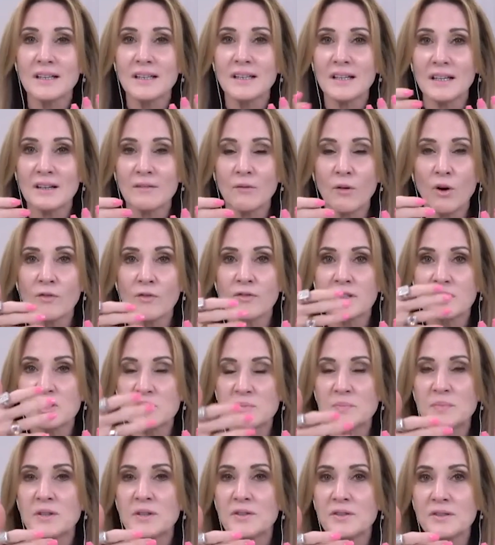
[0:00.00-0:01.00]
of
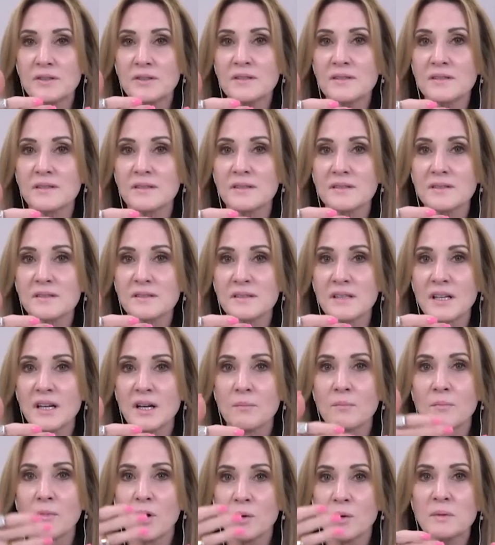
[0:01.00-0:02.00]
experiences
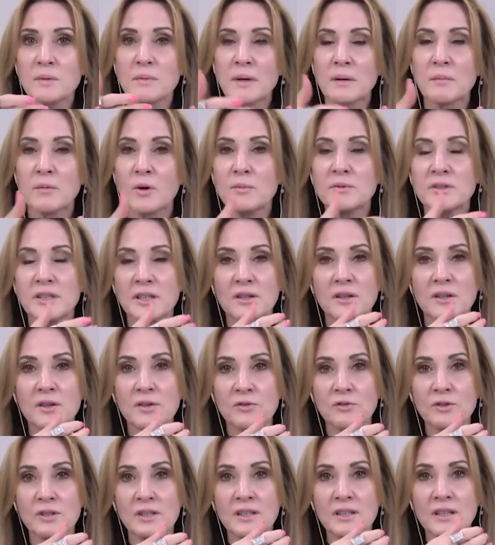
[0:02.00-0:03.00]
moment by moment in
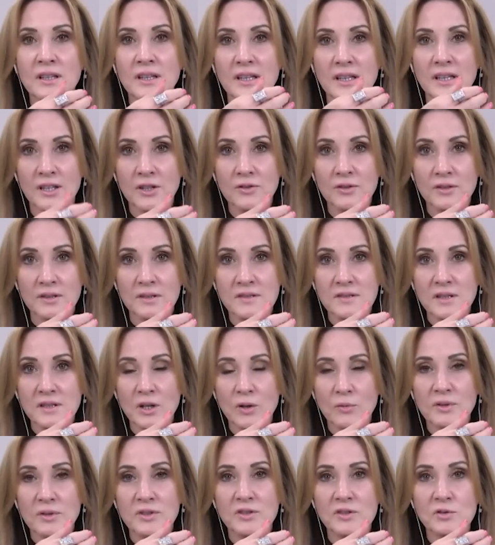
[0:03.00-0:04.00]
three areas,
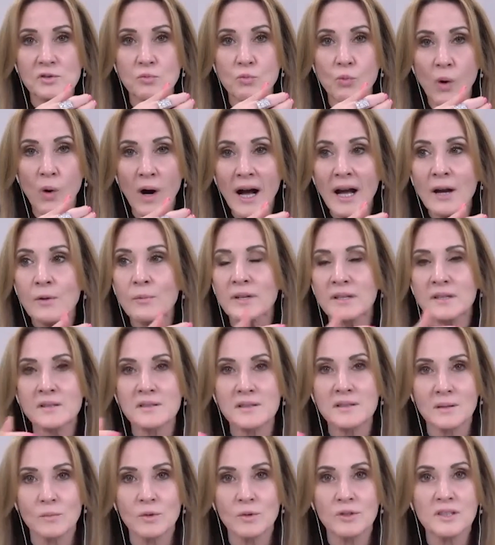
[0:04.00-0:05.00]
which is why when
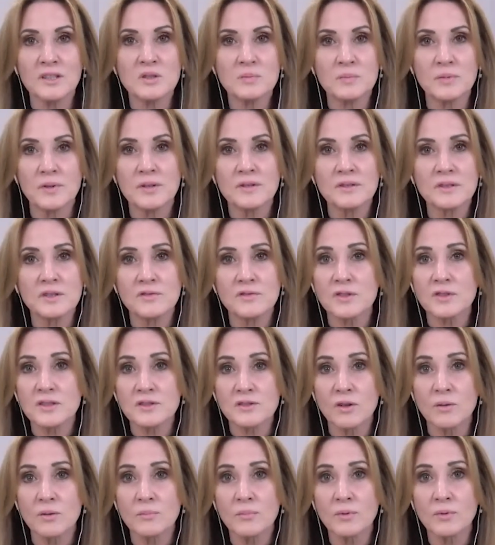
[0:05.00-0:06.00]
someone experiences, for
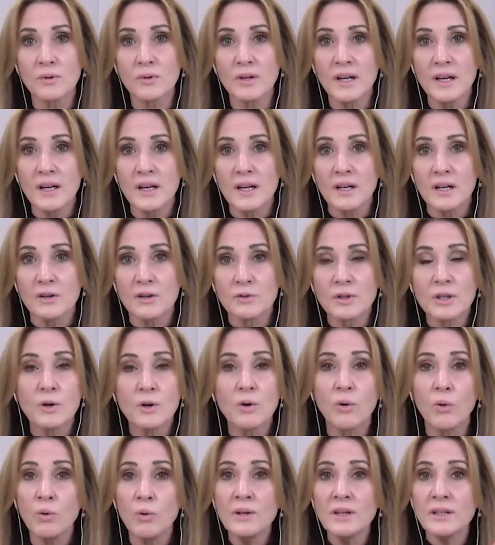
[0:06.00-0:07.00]
example,
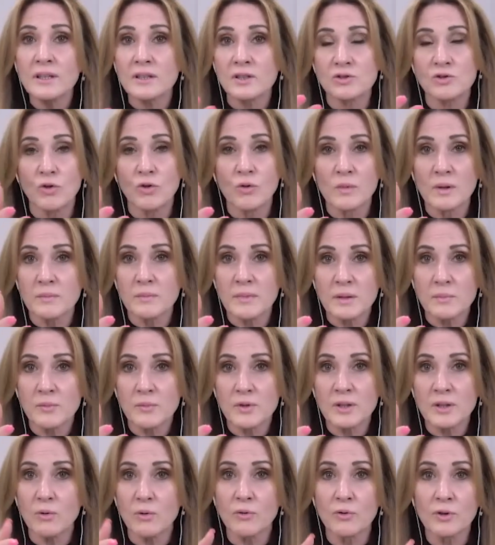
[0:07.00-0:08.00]
recalling a trauma
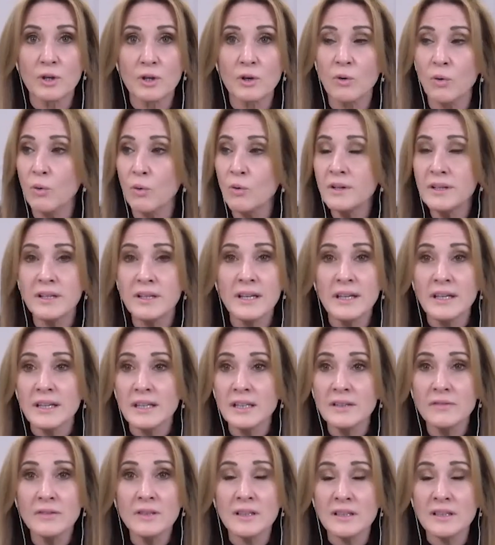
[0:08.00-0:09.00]
memory or recalling,
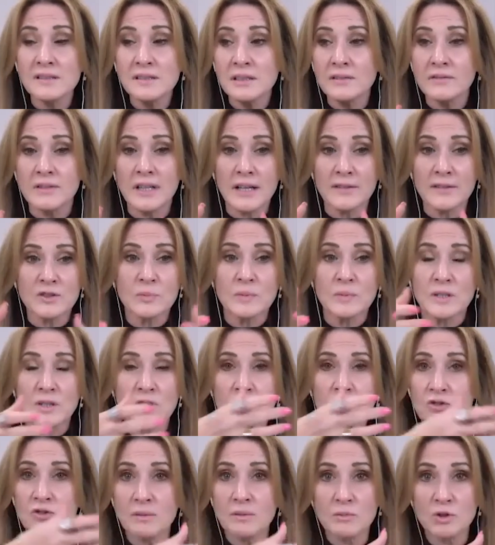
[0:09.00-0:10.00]
even doesn't even have to be
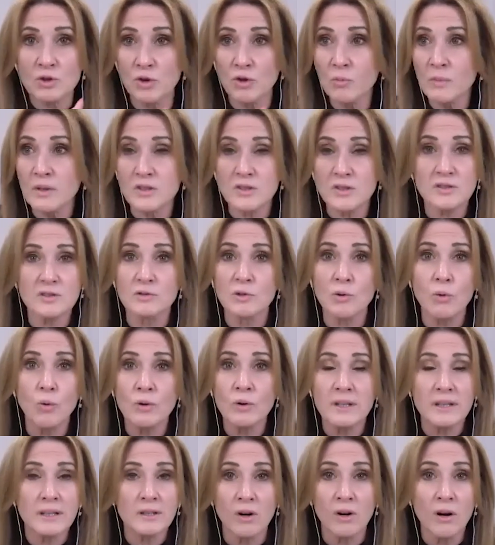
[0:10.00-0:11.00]
extreme trauma, just
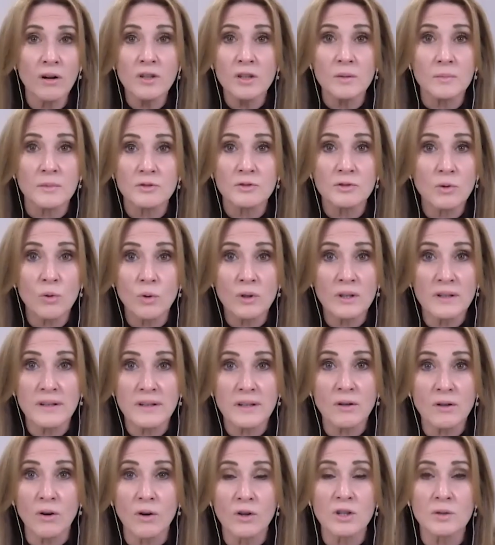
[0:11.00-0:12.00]
recalling an argument, recalling
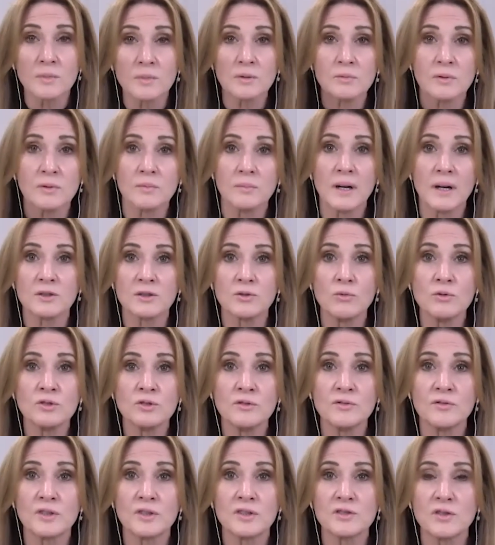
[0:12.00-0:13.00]
that argument with my
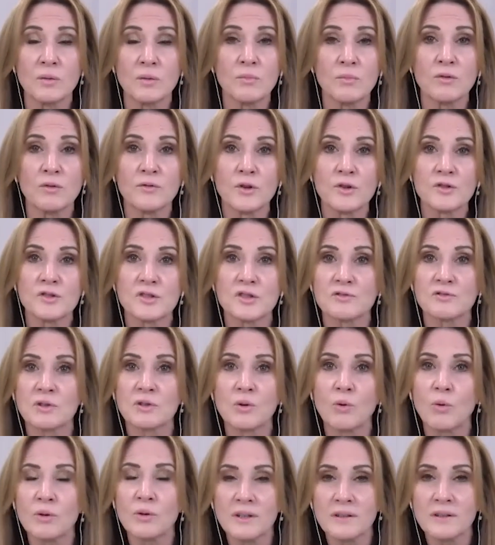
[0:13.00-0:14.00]
daughter, for example, versus
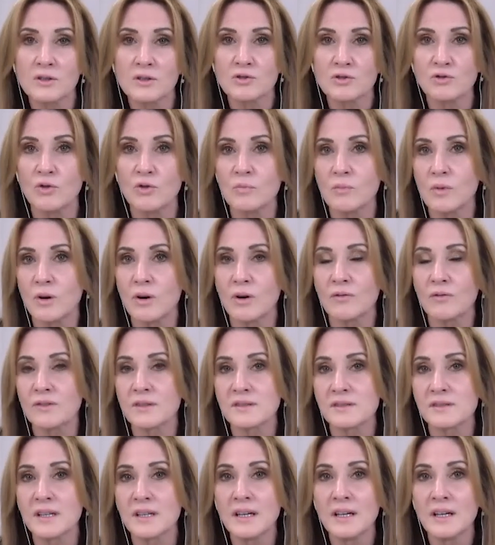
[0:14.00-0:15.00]
recalling the trauma of
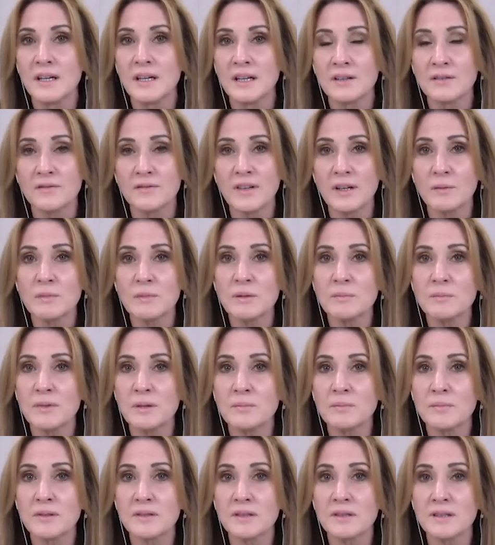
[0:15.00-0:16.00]
this family
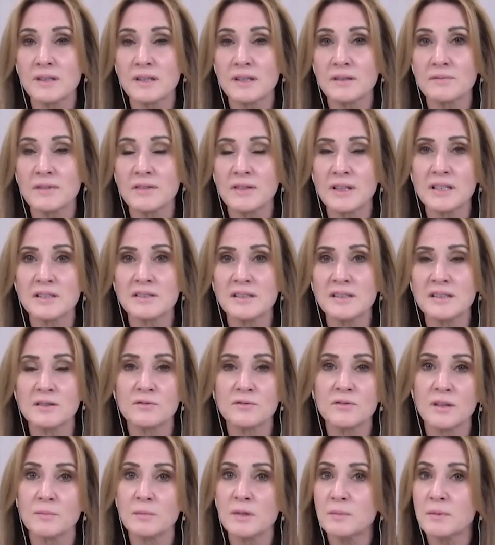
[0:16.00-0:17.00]
member, uh, extended
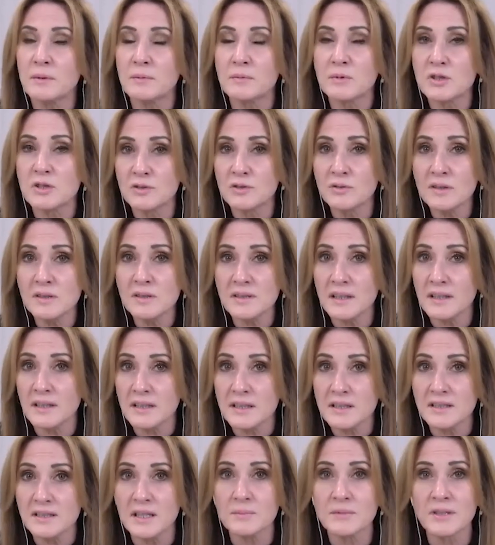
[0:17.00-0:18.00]
family member suicide
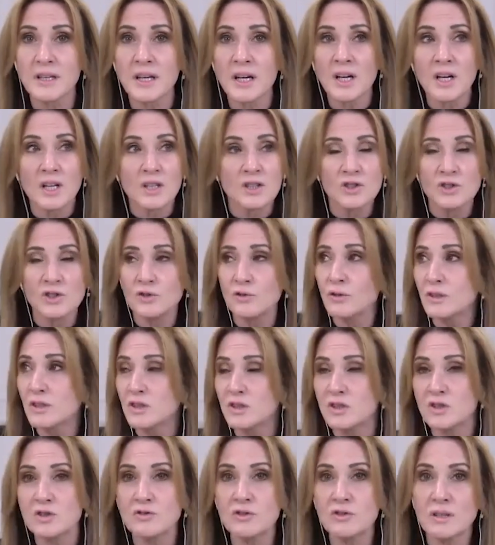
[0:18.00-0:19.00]
attempt, two
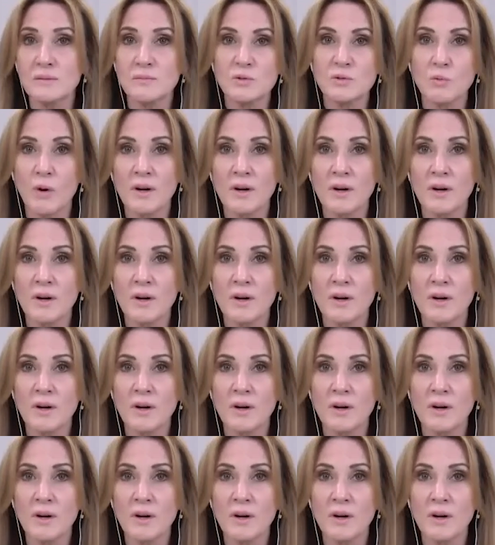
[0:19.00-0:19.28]
extremes.